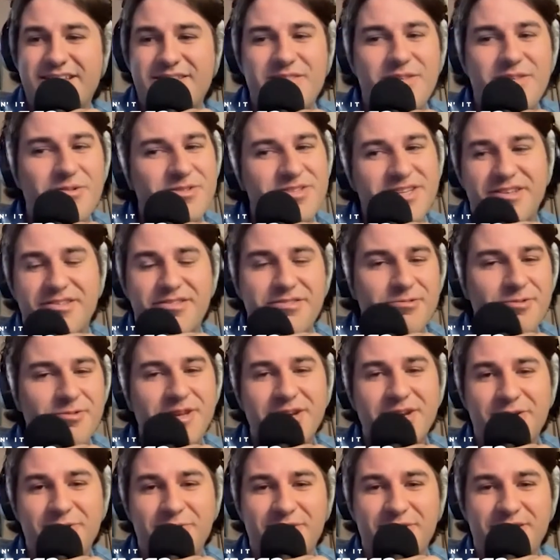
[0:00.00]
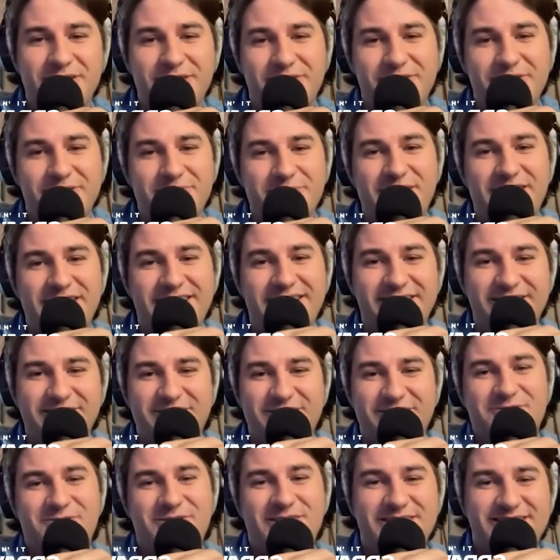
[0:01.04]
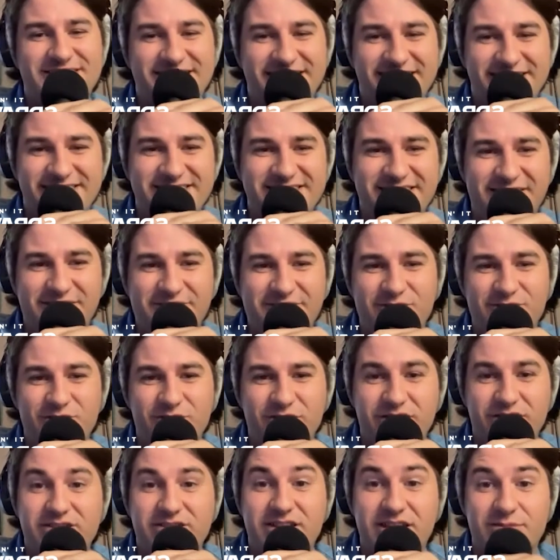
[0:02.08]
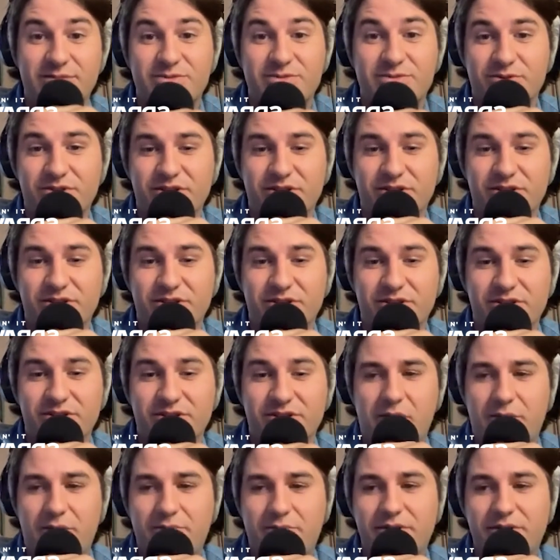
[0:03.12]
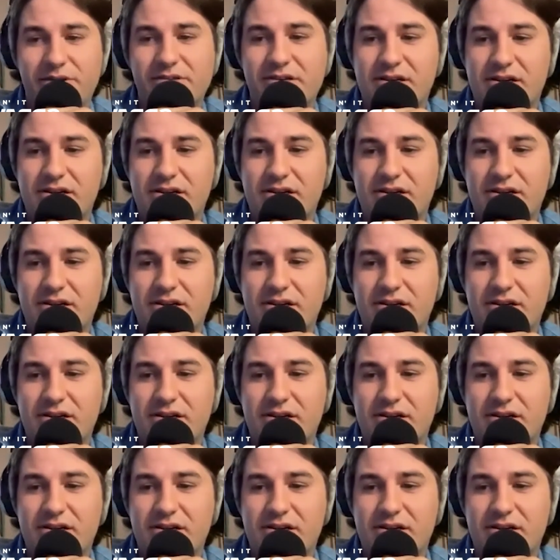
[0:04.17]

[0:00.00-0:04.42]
There was like a three-year window at the beginning of the 2010s that I feel like tapes were like really popping.